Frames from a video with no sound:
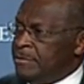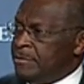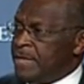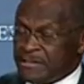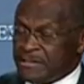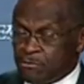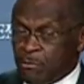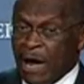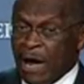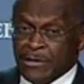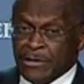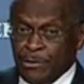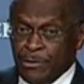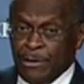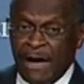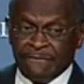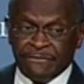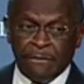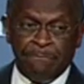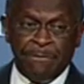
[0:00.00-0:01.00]
That's why
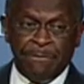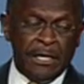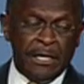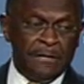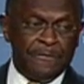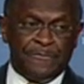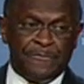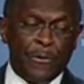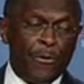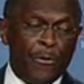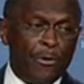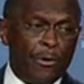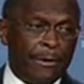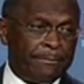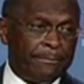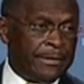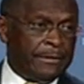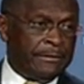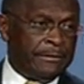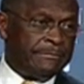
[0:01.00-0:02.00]
you have to be
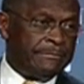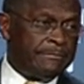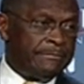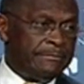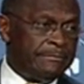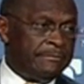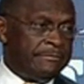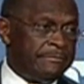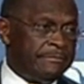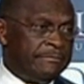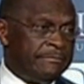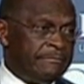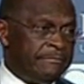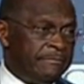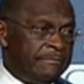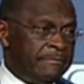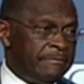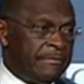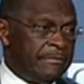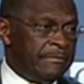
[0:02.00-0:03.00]
informed.
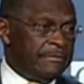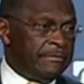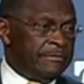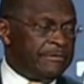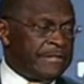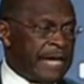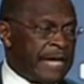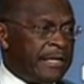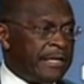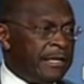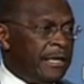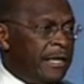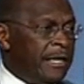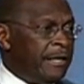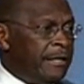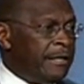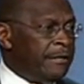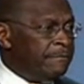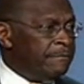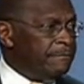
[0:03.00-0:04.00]

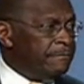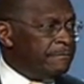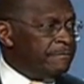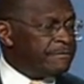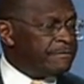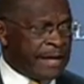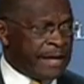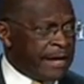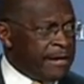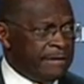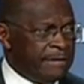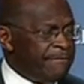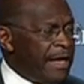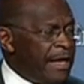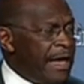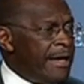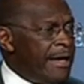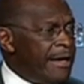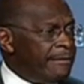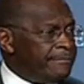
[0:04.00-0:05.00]
Secondly, stay
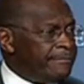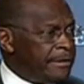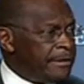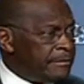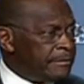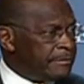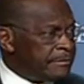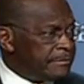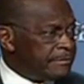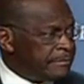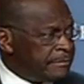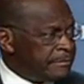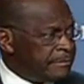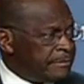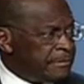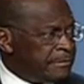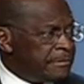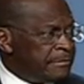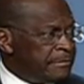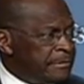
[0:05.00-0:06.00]
involved.
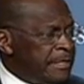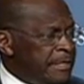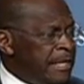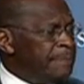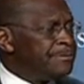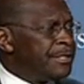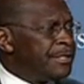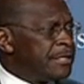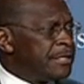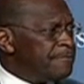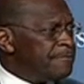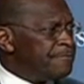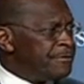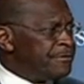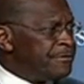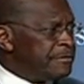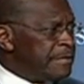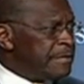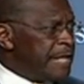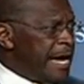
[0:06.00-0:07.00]
Come to
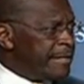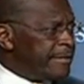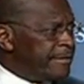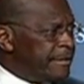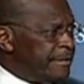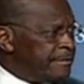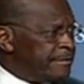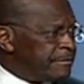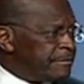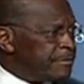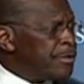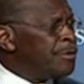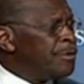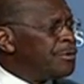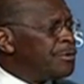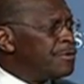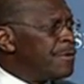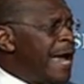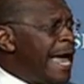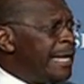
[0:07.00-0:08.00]
conferences like this.
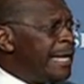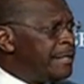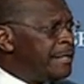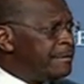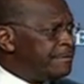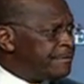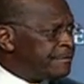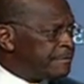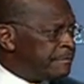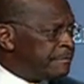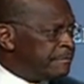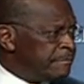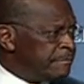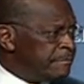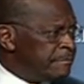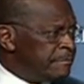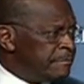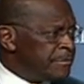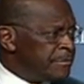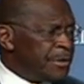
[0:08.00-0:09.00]
Go to rallies.
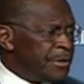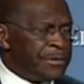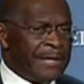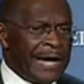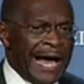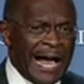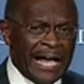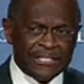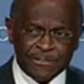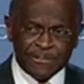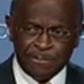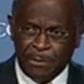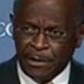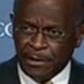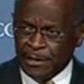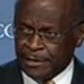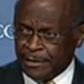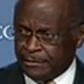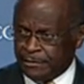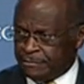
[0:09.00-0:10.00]
Go to house
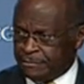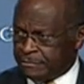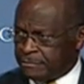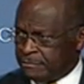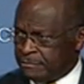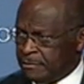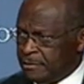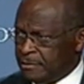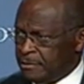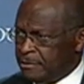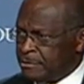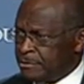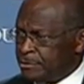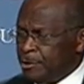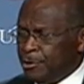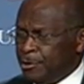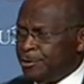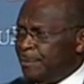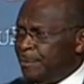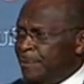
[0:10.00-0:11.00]
parties.
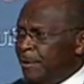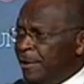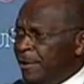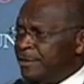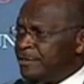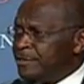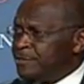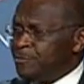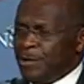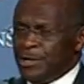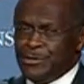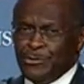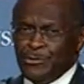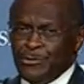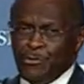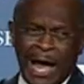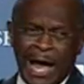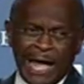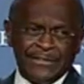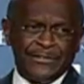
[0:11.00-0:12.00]
Go to parties where
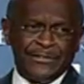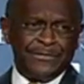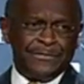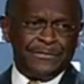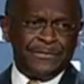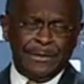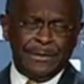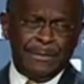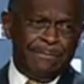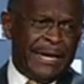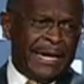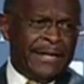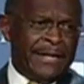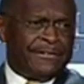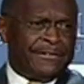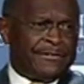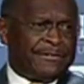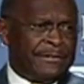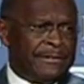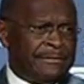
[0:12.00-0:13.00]
you watch the
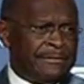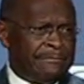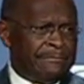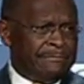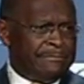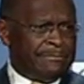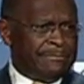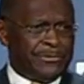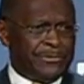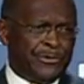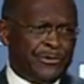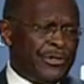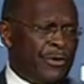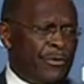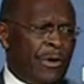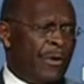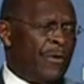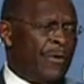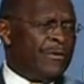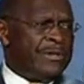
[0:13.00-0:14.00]
debates and do
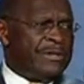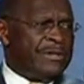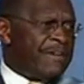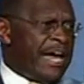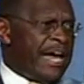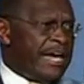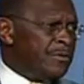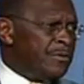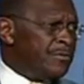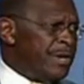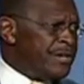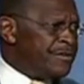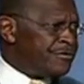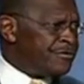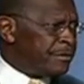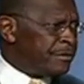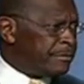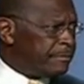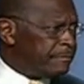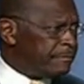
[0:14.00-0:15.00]
your own
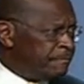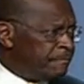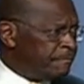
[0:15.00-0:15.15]
evaluation.